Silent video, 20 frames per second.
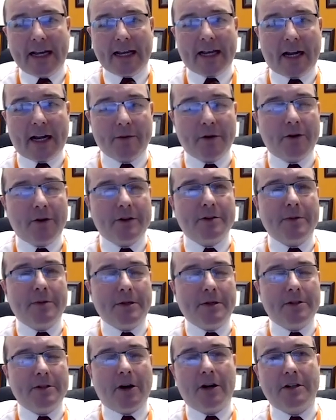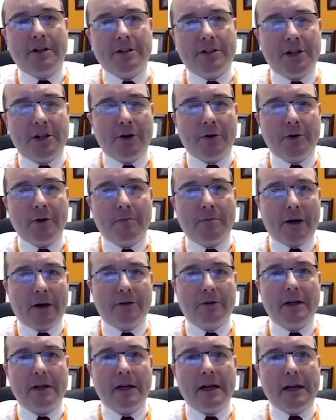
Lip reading: And I'm going to be talking to you about